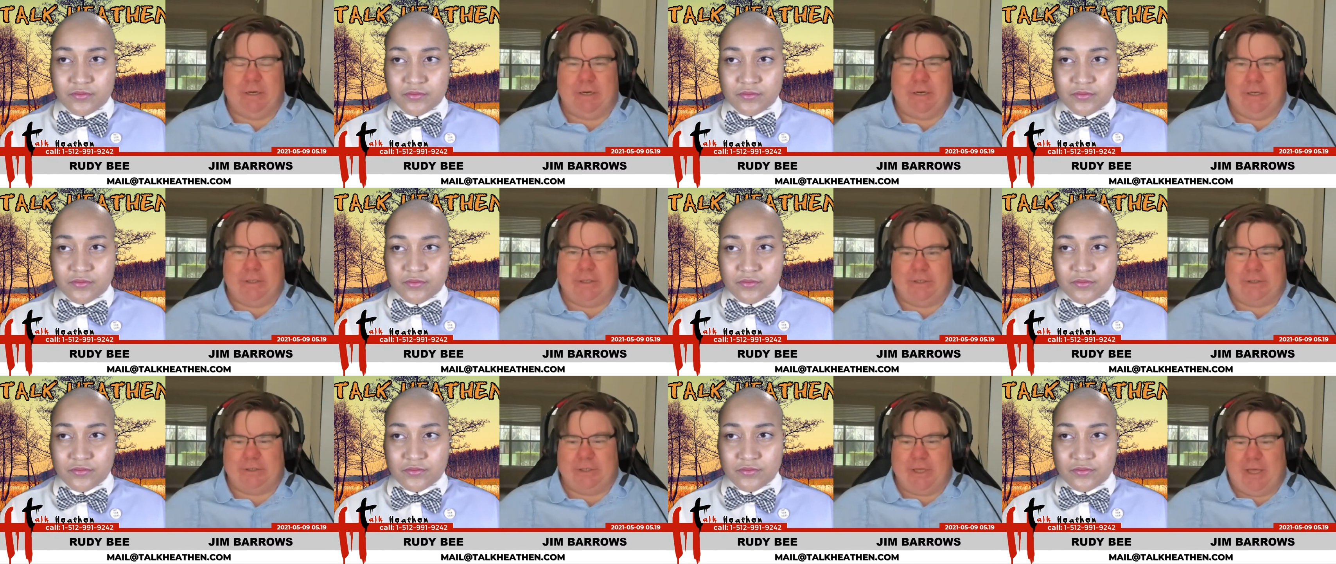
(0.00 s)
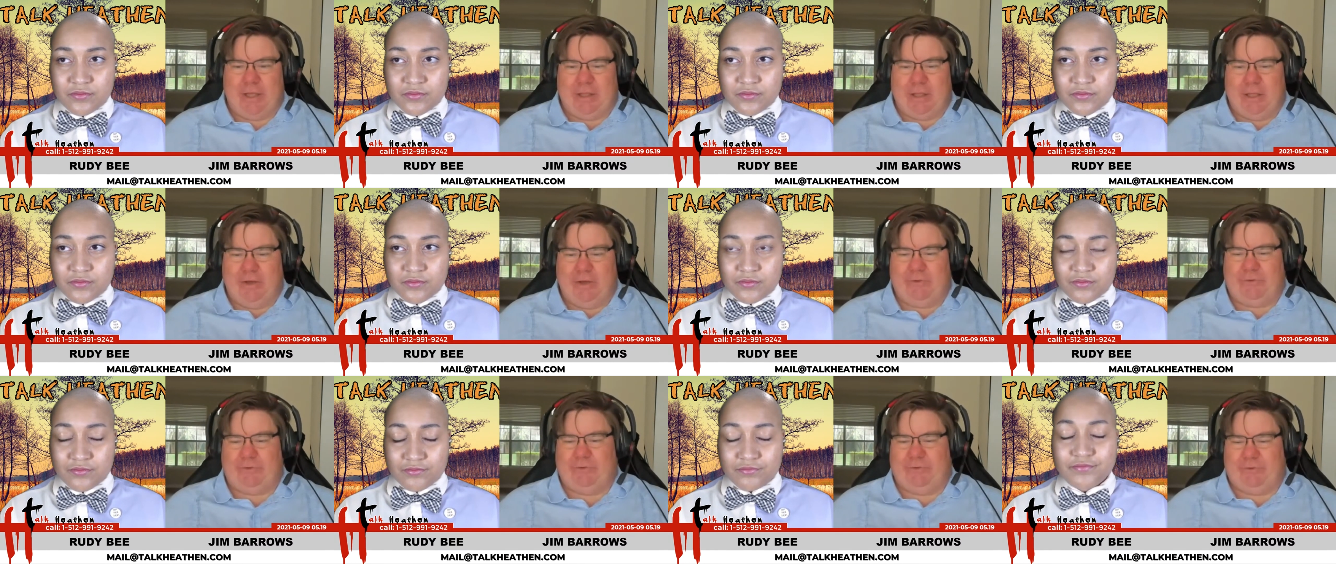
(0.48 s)
Speaker 1: on us as
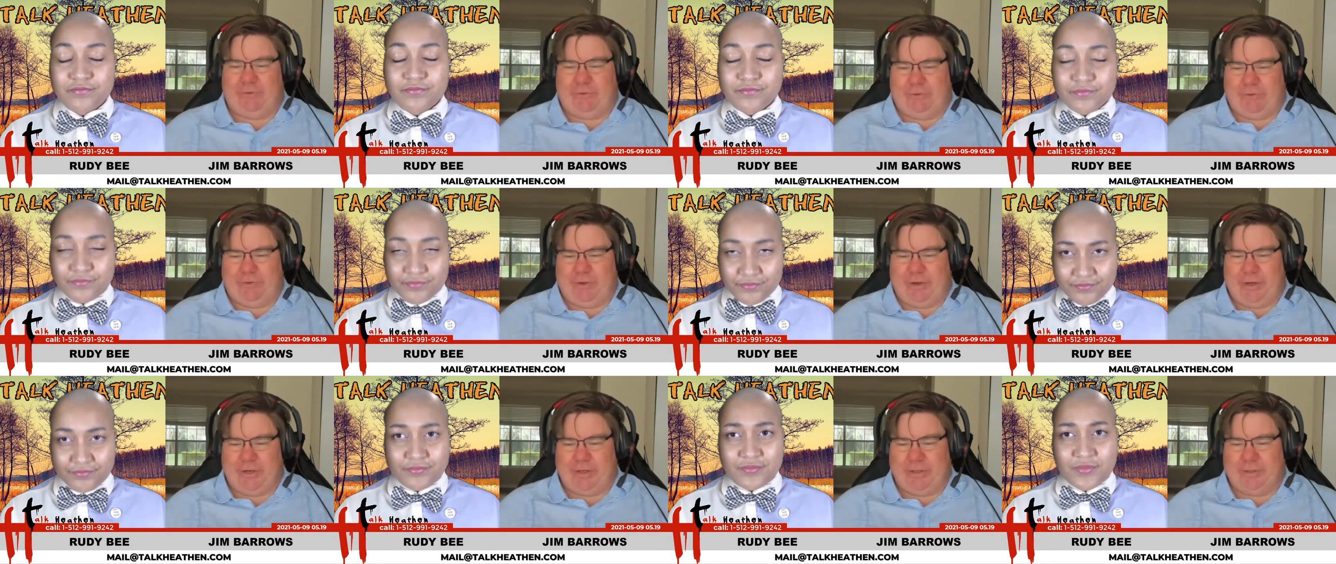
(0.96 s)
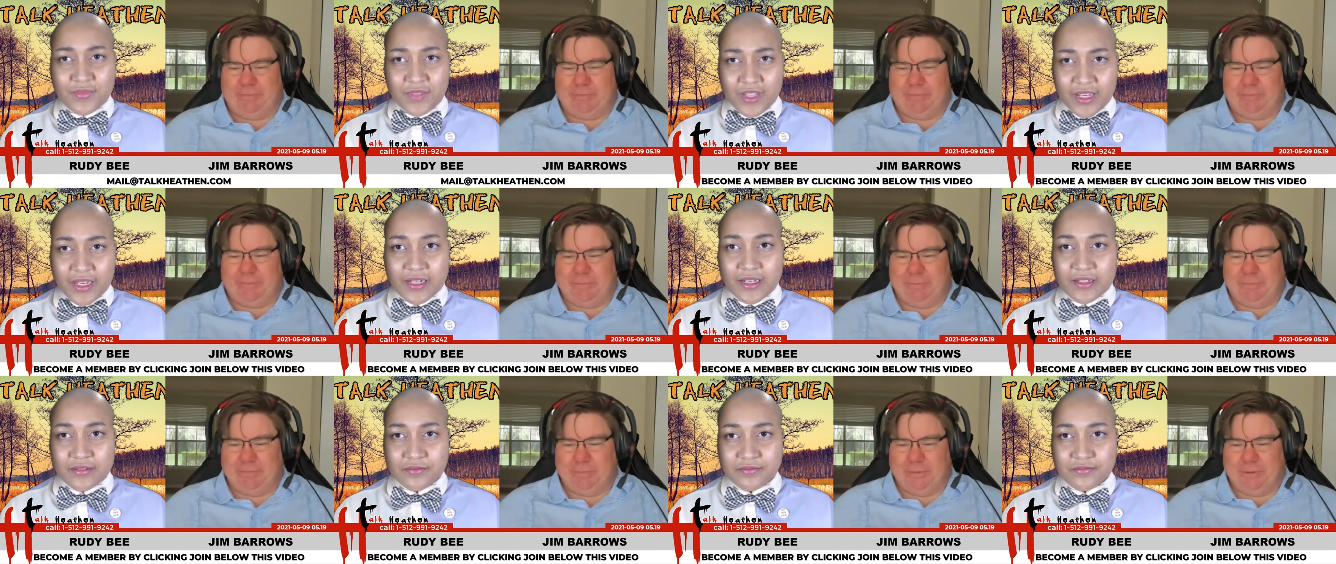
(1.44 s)
atheists. Um,
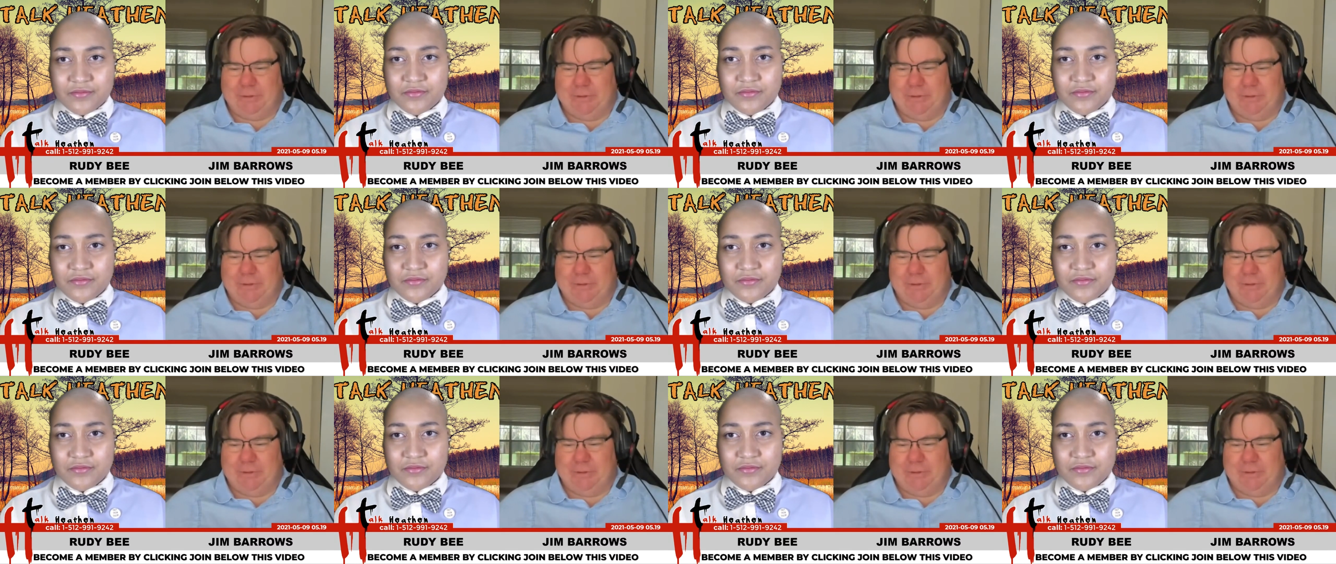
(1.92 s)
yeah.